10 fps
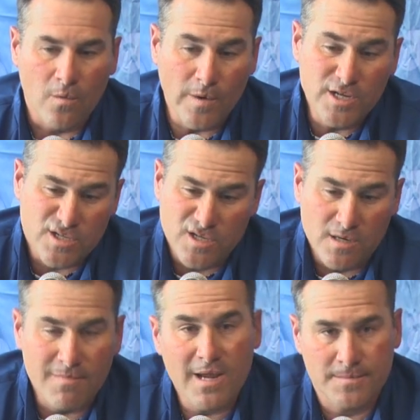We just
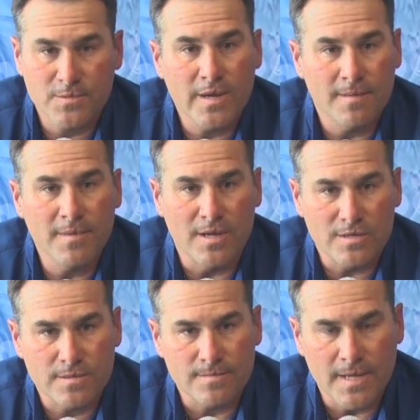couldn't make them swing and
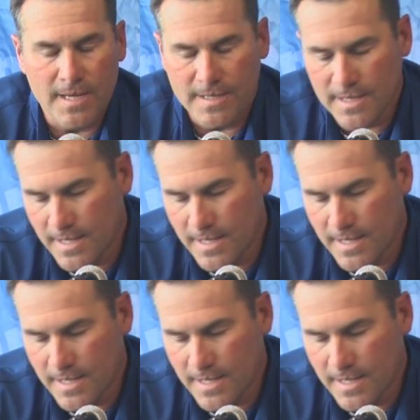miss. And